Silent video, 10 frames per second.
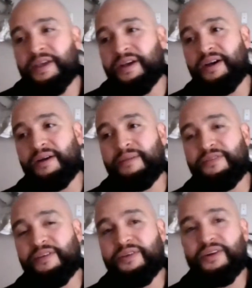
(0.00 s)
My
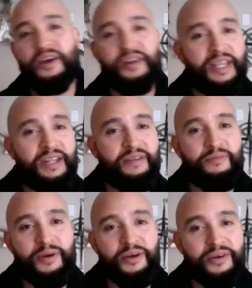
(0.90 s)
favorite
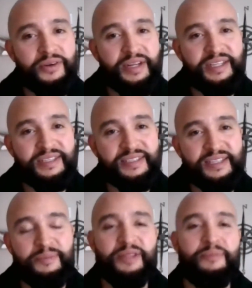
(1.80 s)
non-native bird is
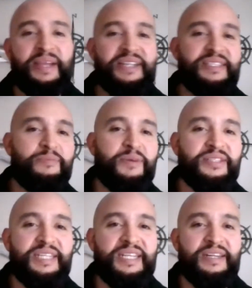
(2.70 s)
going to be the painted
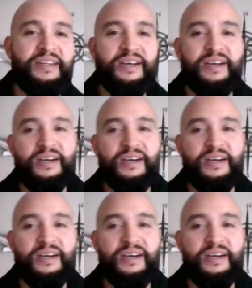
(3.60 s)
bunting,